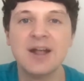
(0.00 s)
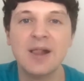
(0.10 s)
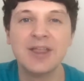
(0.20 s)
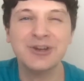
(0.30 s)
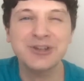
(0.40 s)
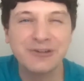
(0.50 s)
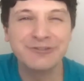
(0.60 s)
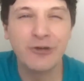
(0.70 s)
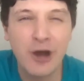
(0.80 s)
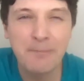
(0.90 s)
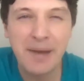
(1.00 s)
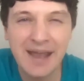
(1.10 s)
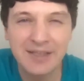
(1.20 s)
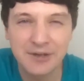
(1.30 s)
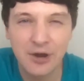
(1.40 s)
You know, you could feel her
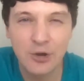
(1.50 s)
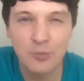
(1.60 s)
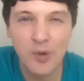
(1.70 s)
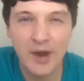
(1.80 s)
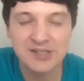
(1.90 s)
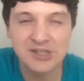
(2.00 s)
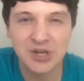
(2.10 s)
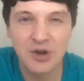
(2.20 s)
pain in her own way too.